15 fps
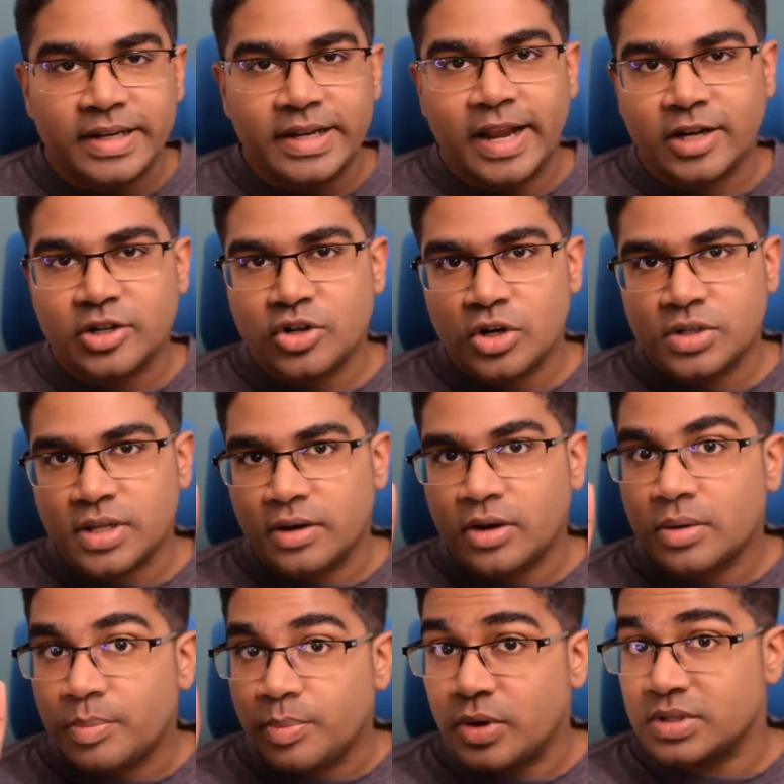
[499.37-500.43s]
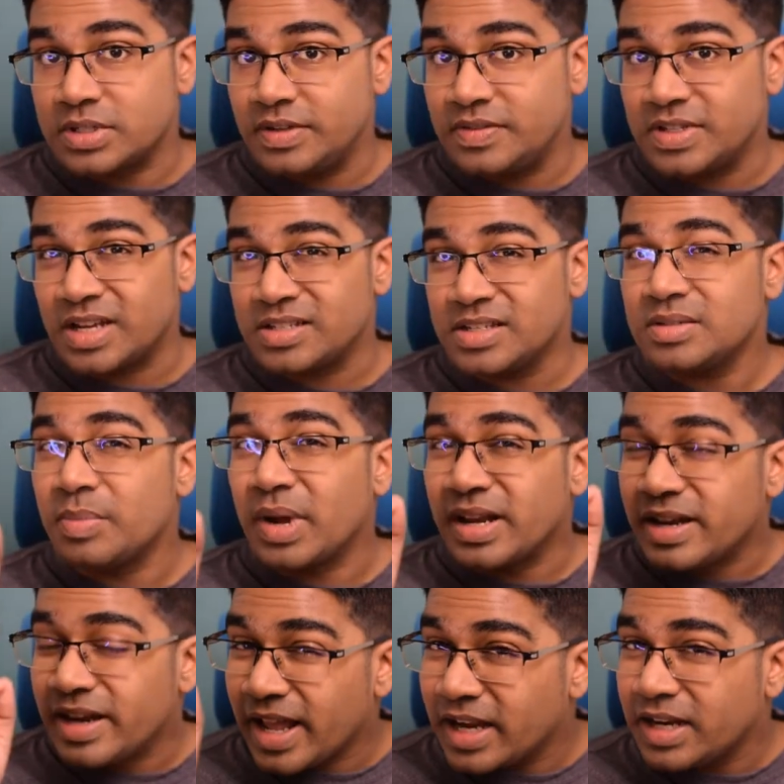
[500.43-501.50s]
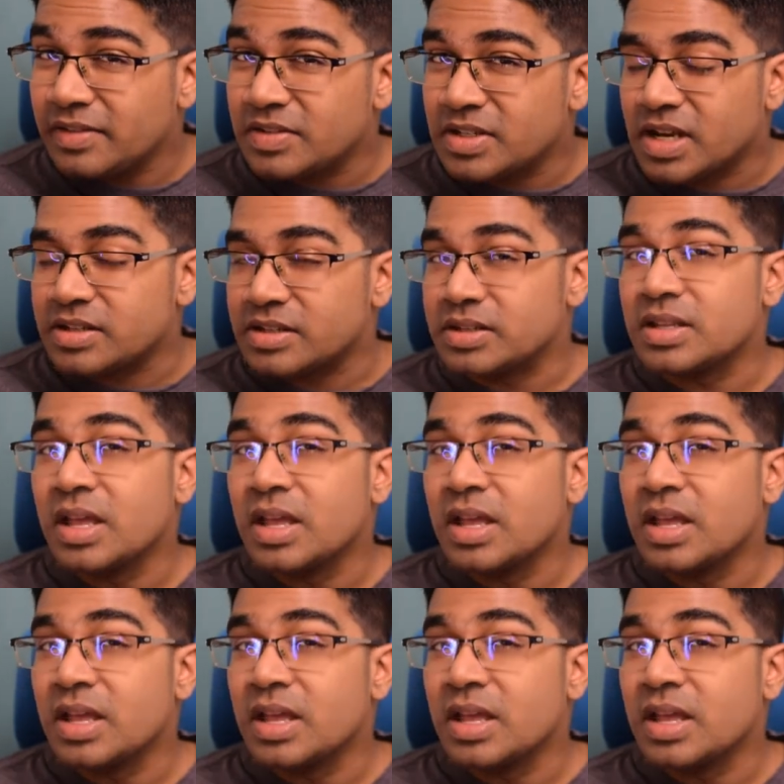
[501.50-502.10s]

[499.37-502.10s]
that electrons are not positive charges but negative charges.